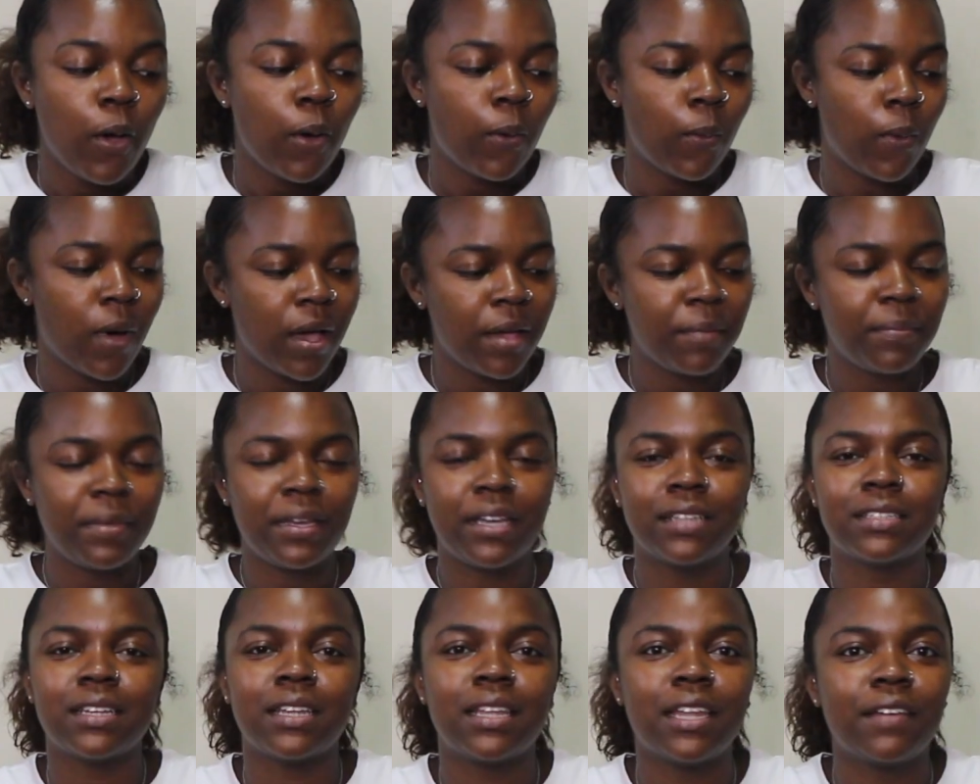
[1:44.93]
One,
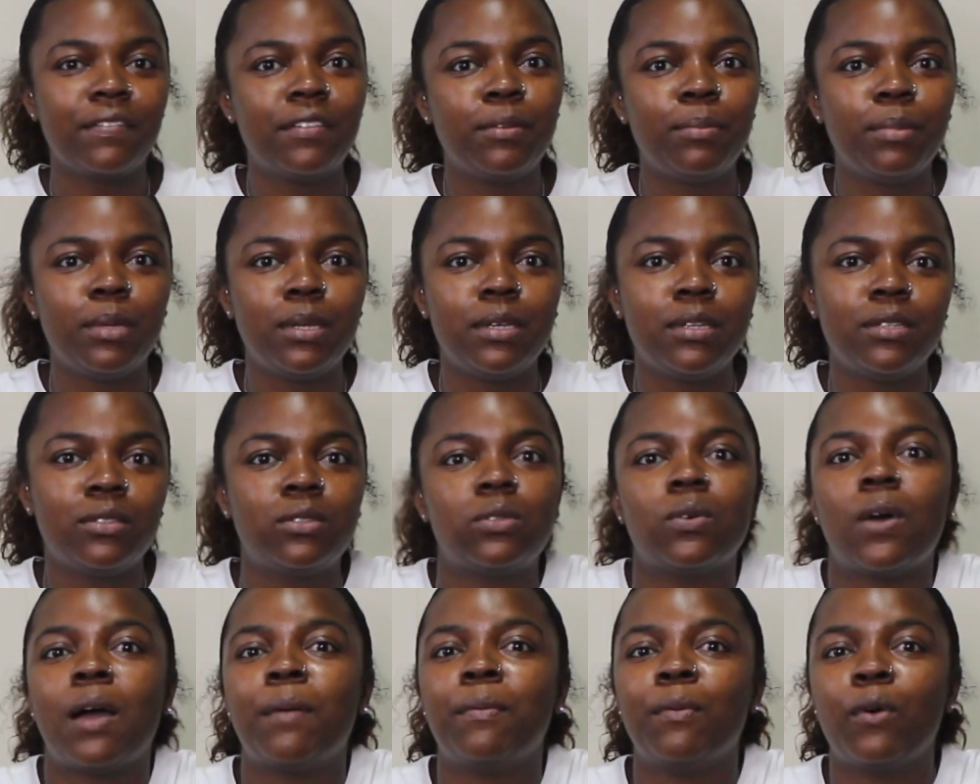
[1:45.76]
because I love the beads,
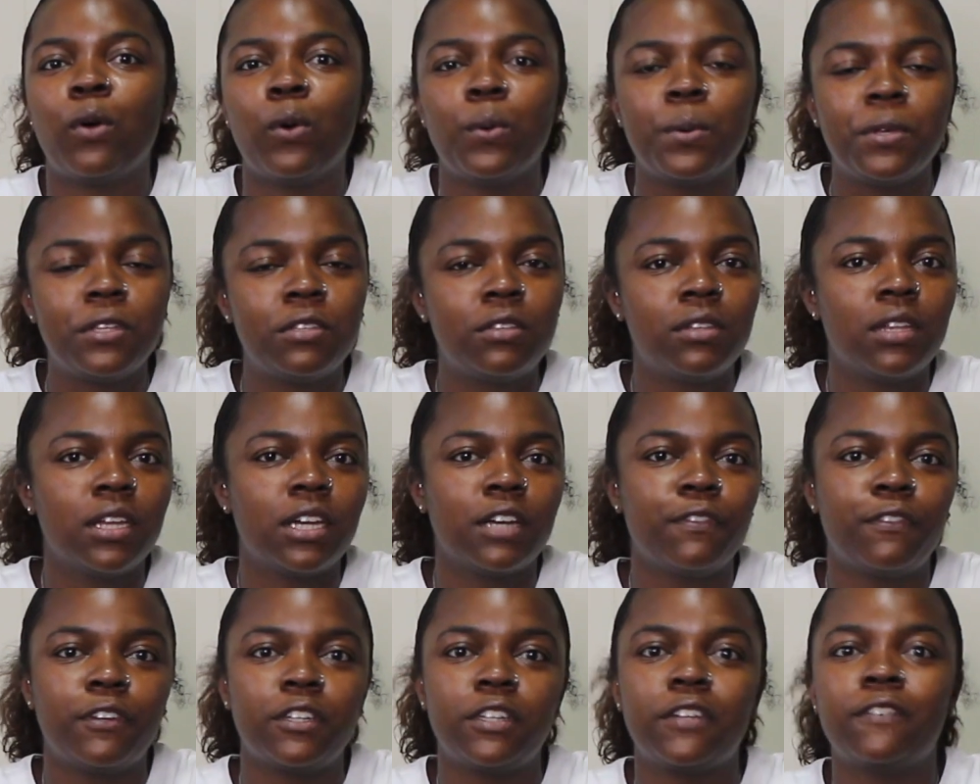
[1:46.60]
so I'm always
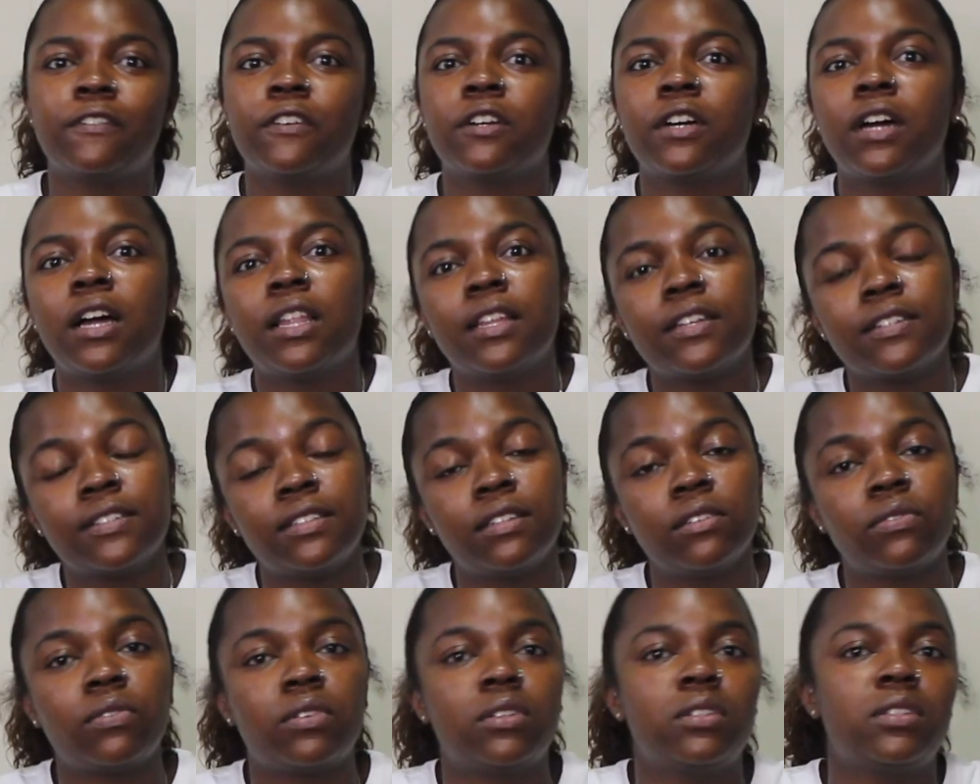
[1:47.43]
looking for different colors,
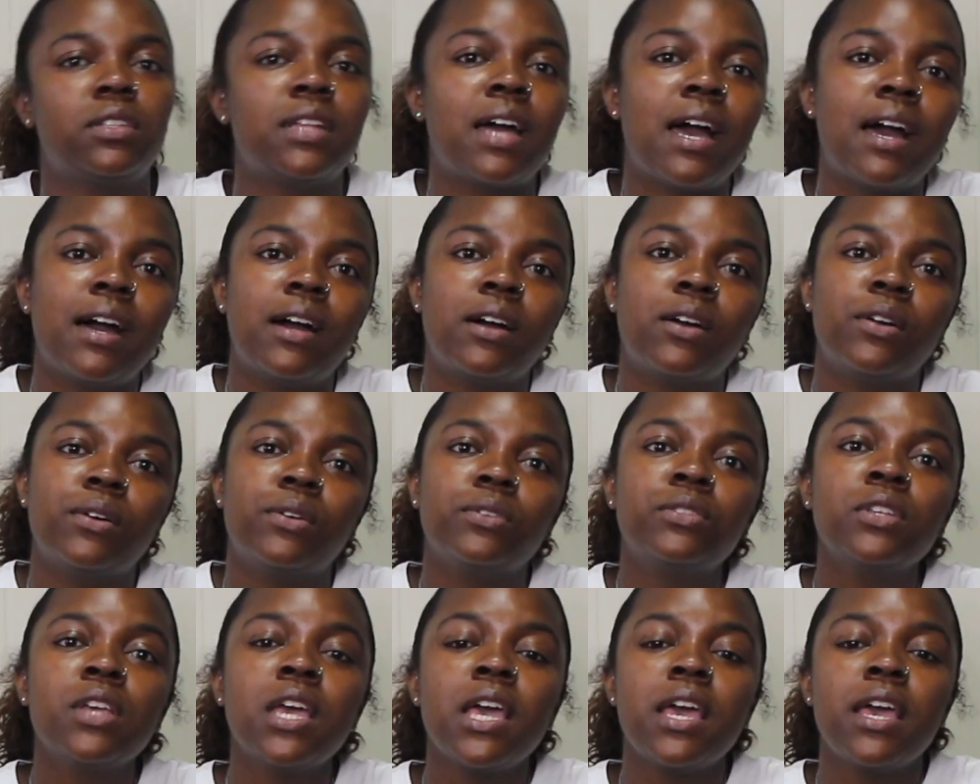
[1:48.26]
different
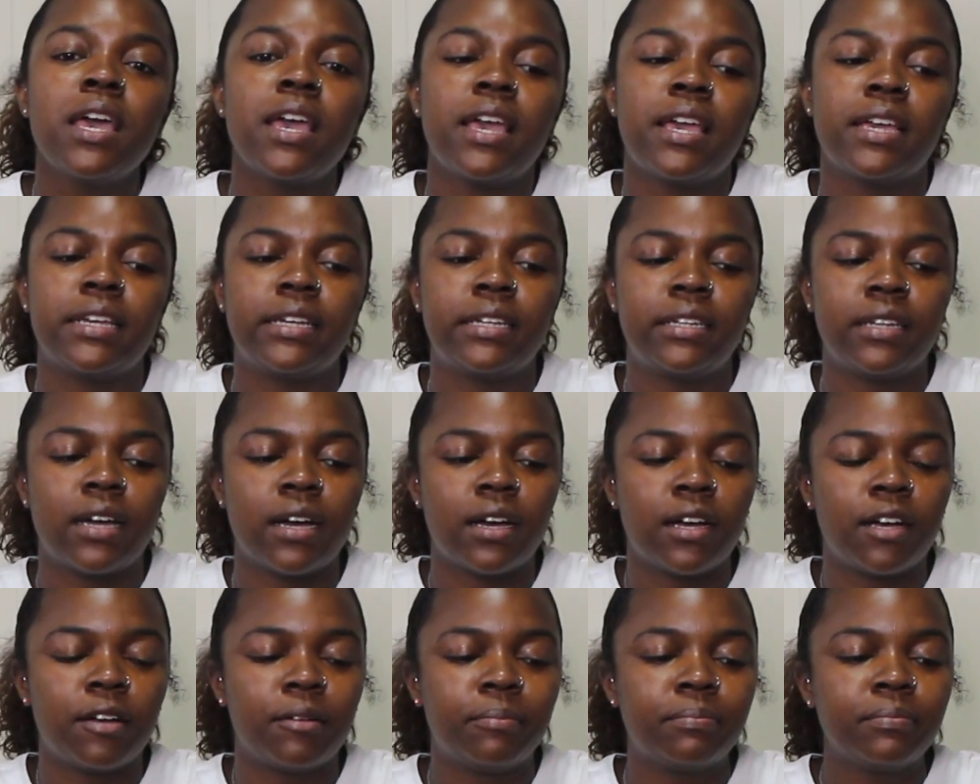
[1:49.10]
styles,
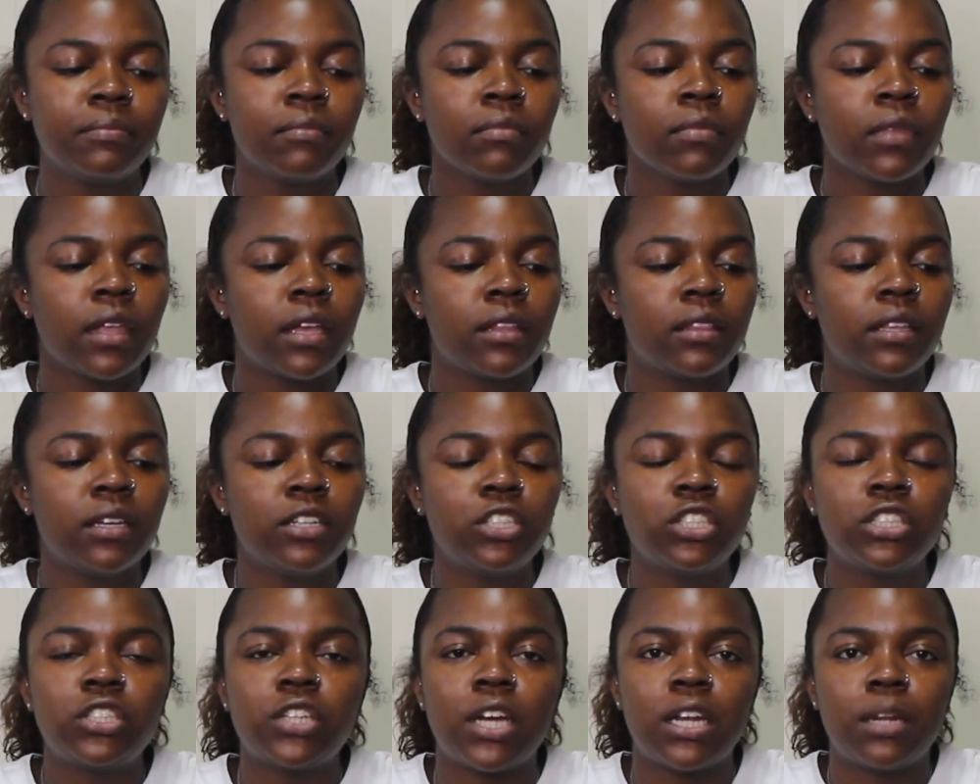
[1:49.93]
and then
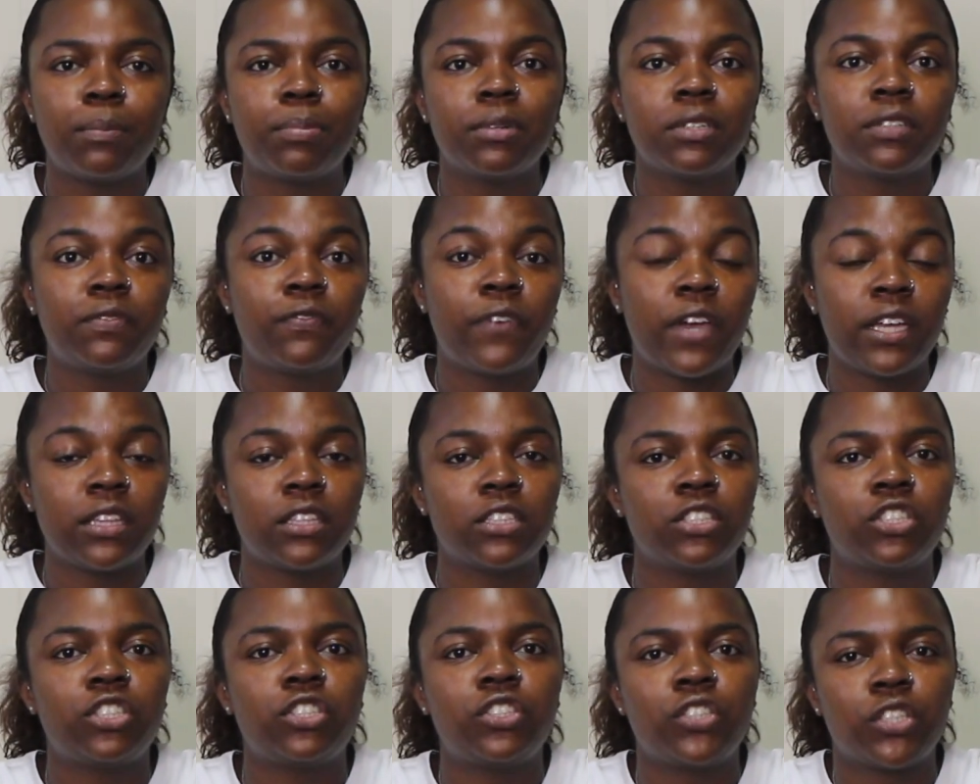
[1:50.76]
just trying to perfect
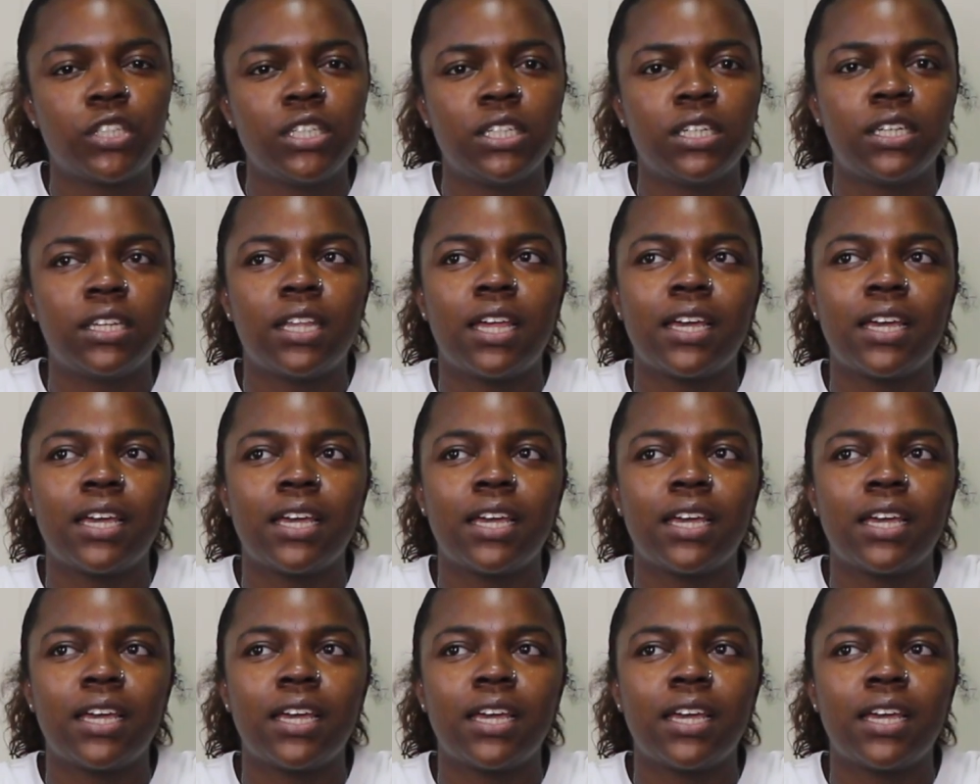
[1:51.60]
the string.